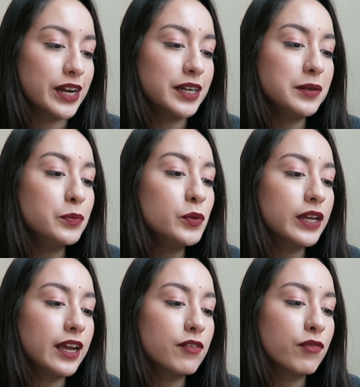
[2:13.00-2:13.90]
and a
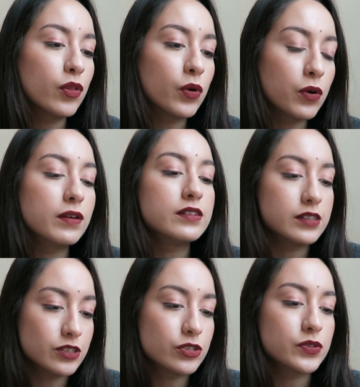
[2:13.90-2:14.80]
bouquet of floral and
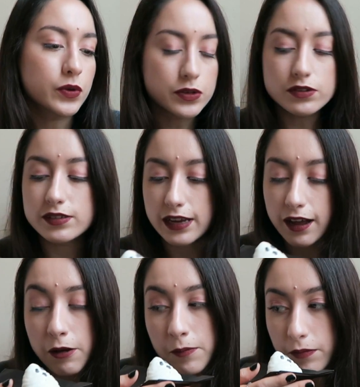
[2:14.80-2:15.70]
citrus oils.
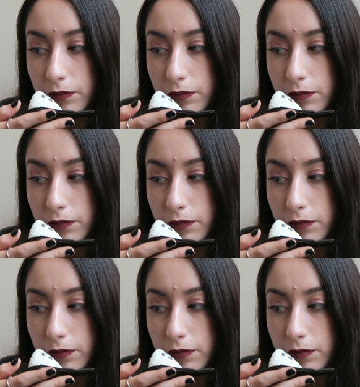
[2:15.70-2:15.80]
Yeah,